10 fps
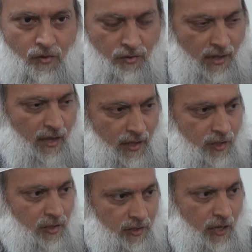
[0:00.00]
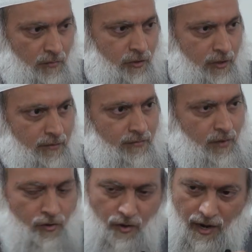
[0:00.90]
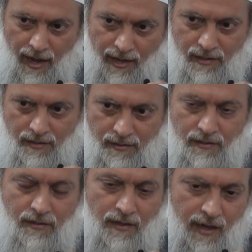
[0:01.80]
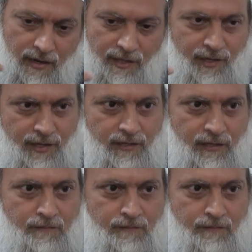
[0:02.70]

You know, the Hadith and say Muslim, Quran and itrat.